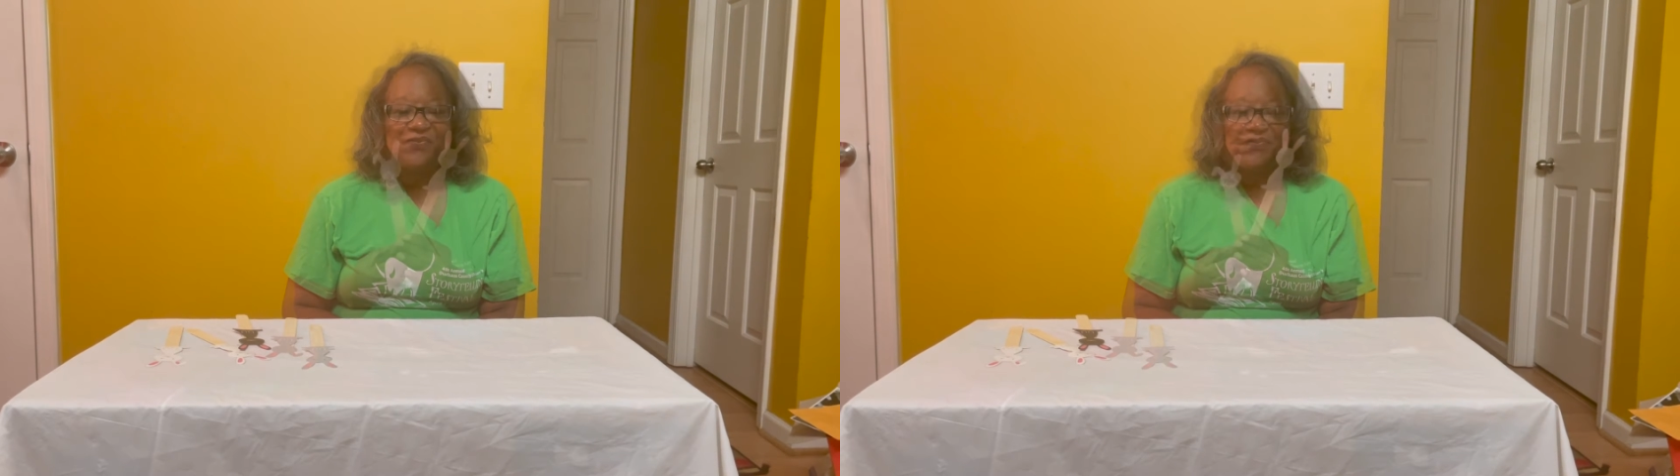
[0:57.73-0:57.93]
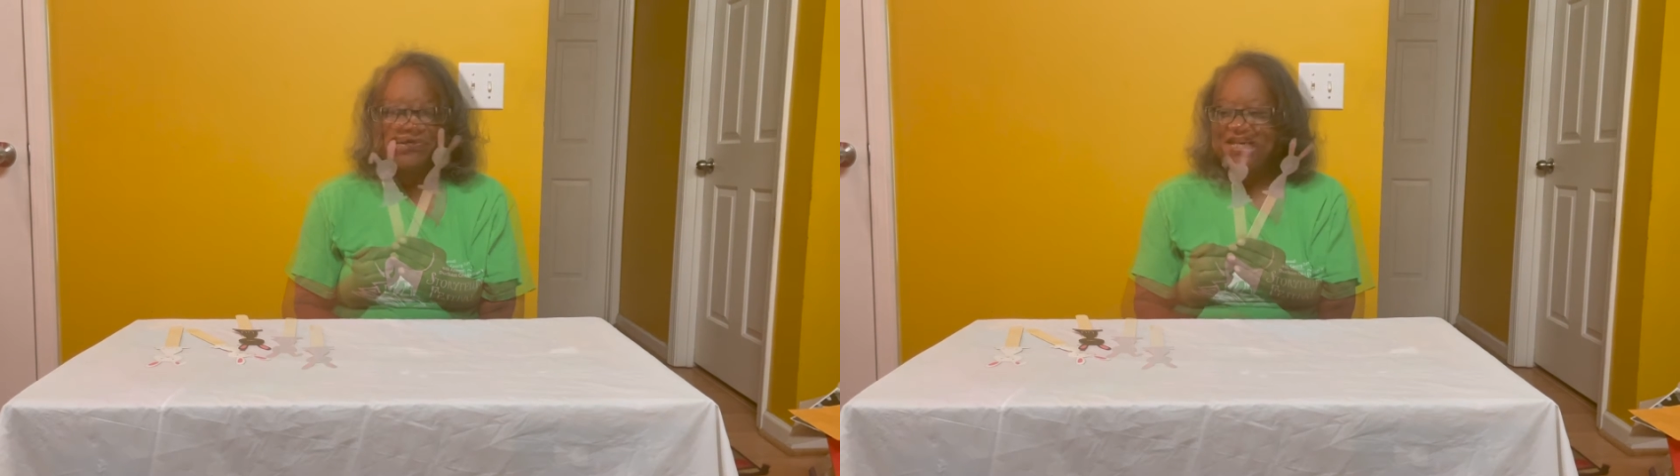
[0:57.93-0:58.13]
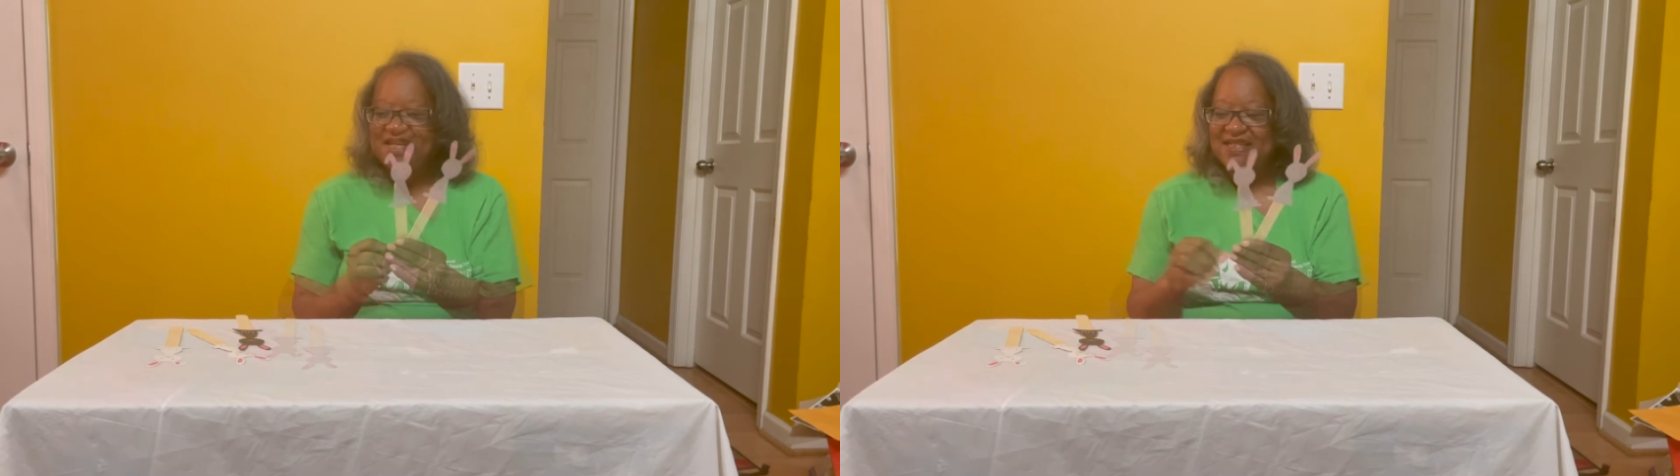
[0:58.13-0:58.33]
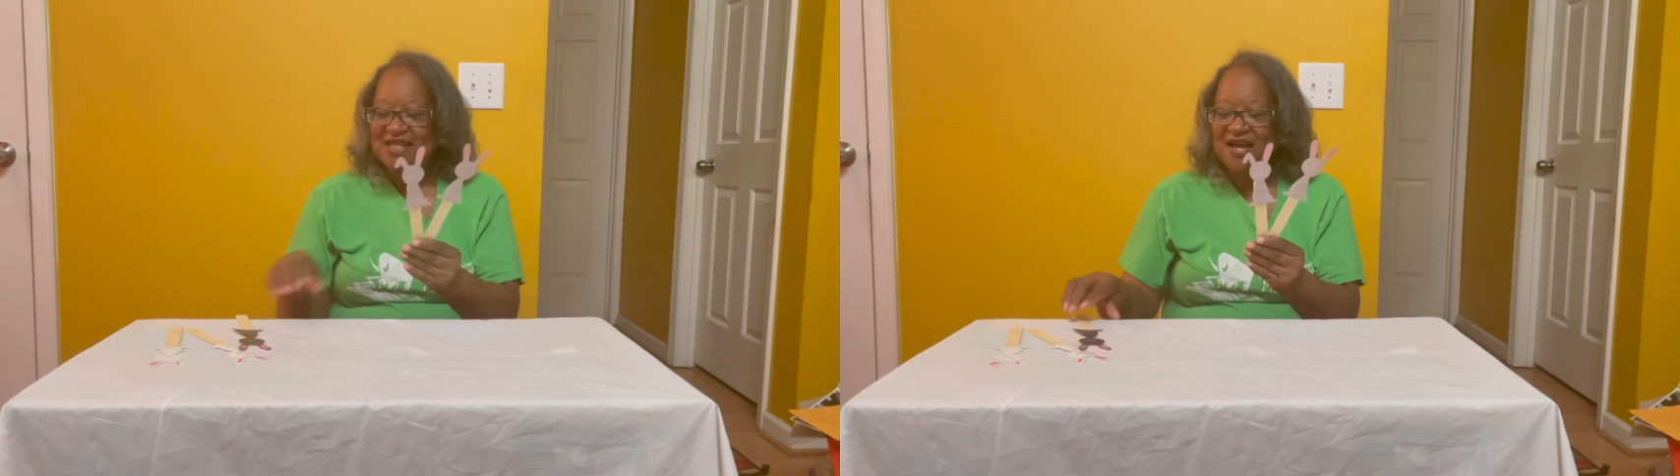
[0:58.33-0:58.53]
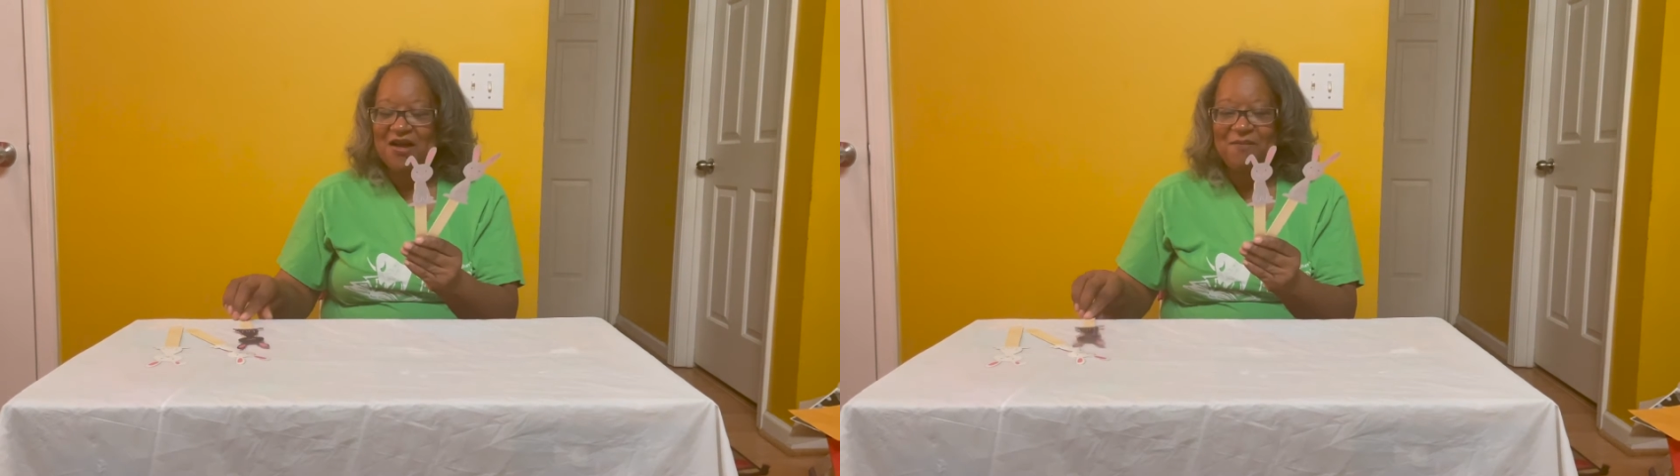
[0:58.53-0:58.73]
We're gonna
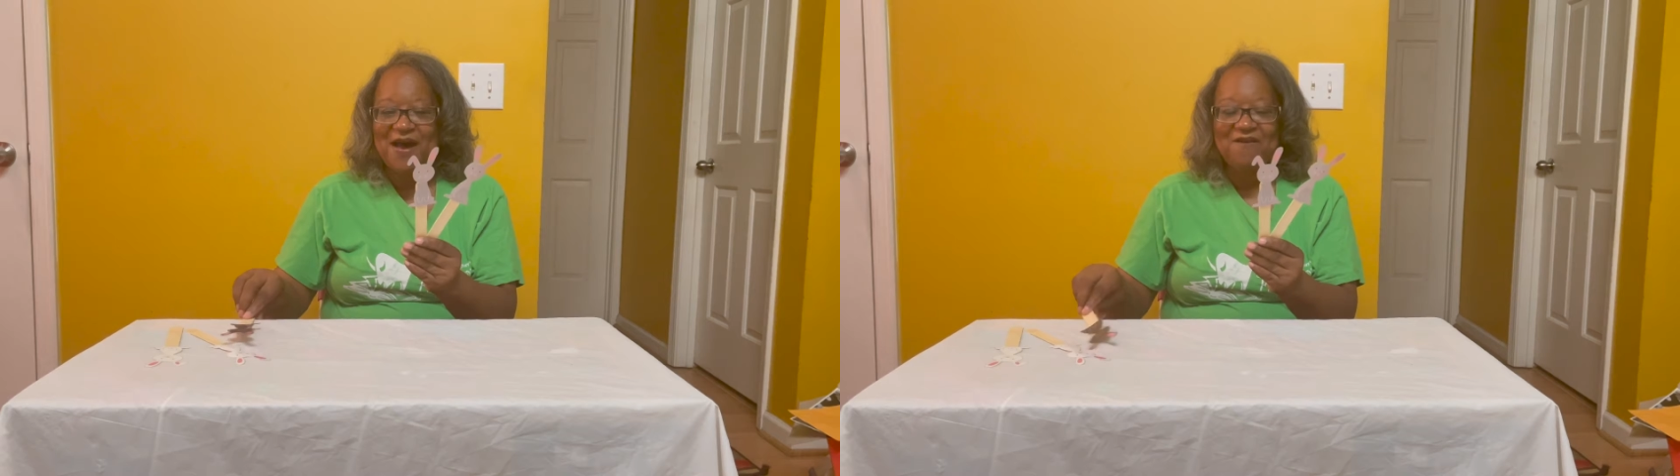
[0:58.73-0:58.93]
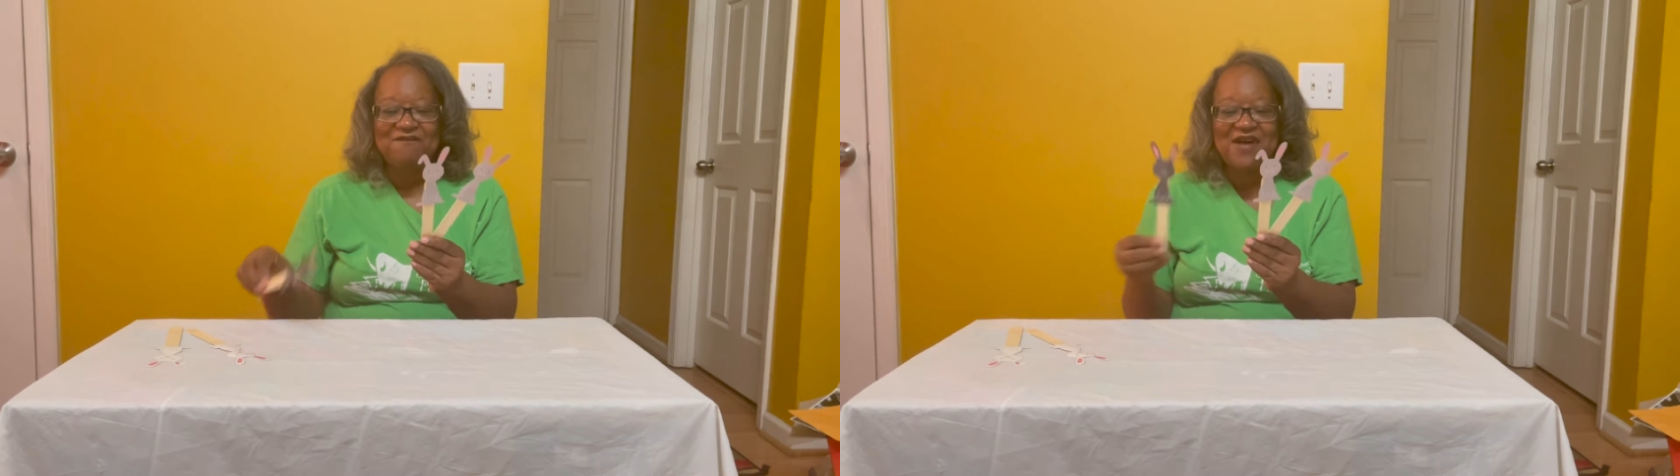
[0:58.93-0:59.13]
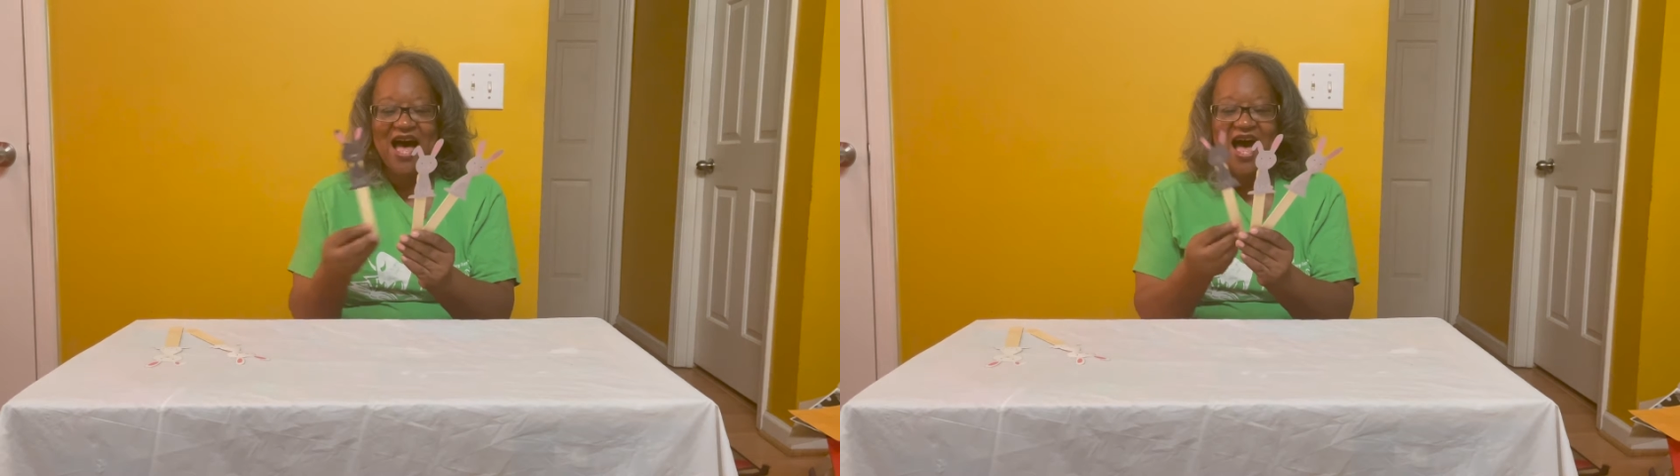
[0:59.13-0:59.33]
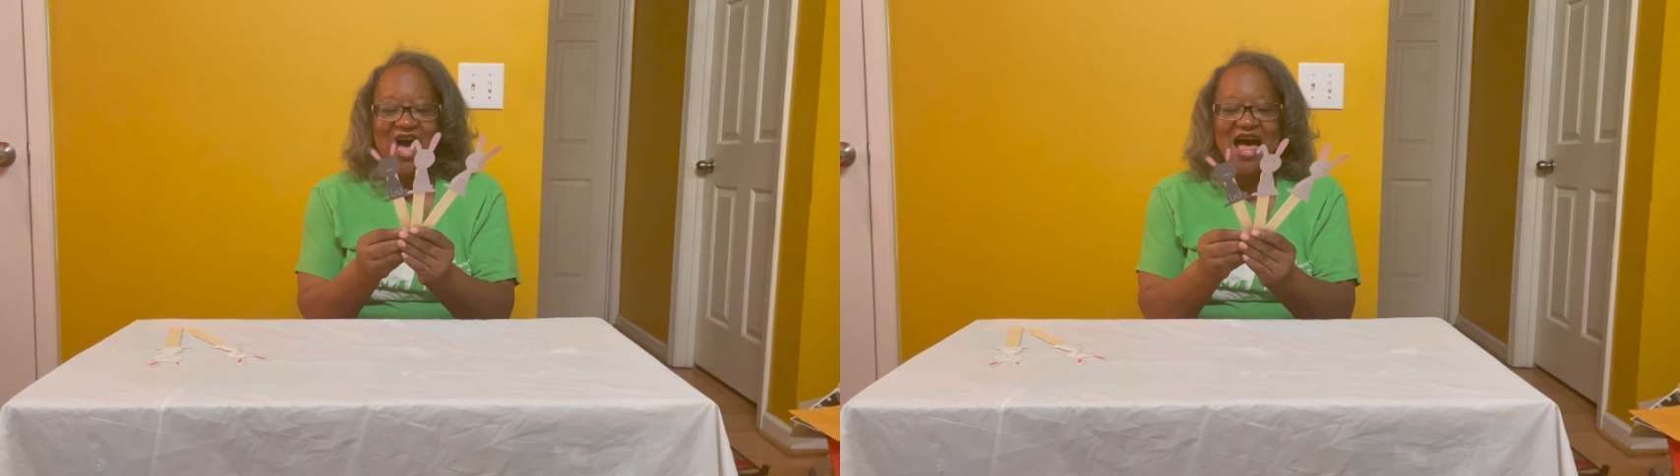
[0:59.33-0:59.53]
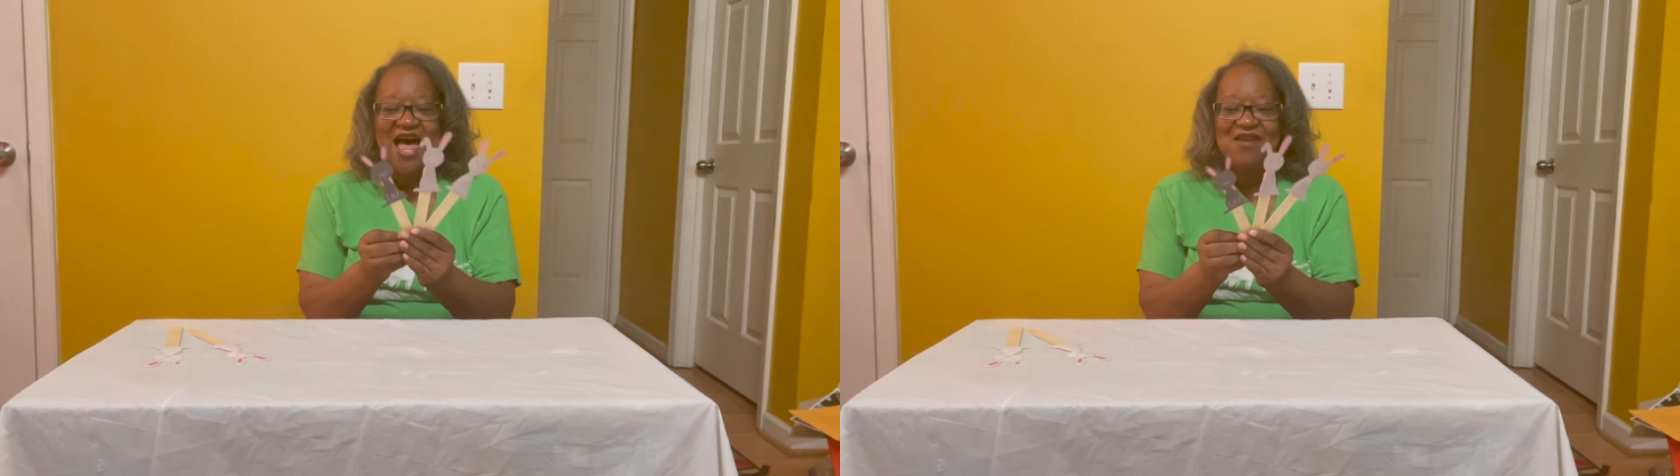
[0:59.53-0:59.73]
talk about
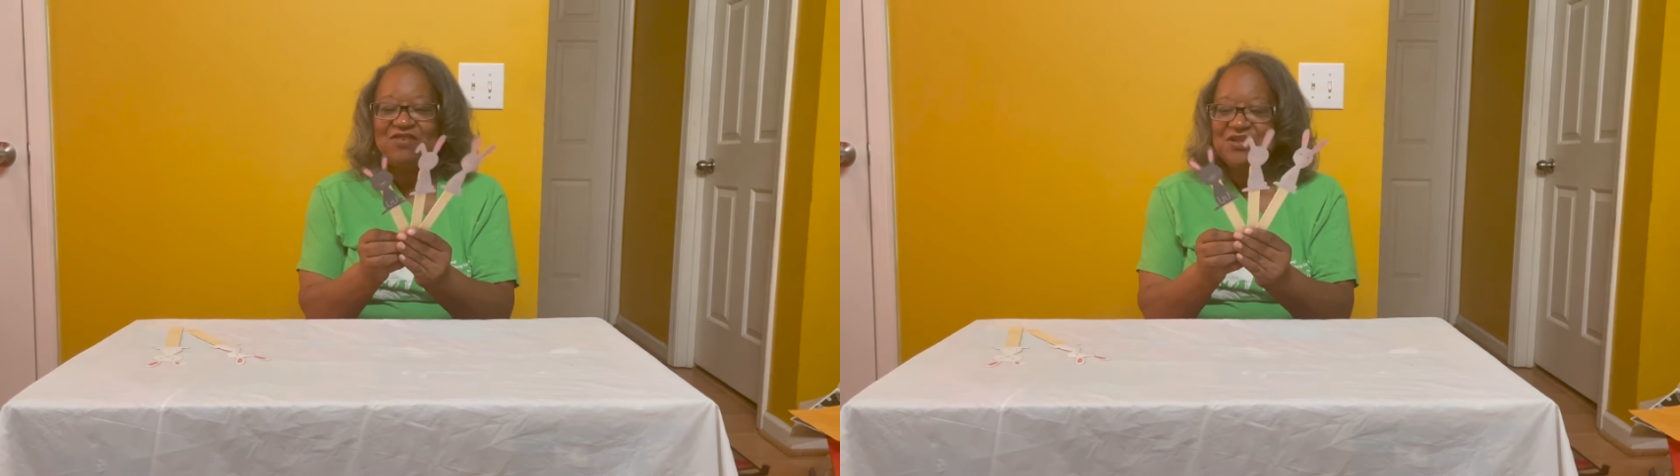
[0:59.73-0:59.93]
five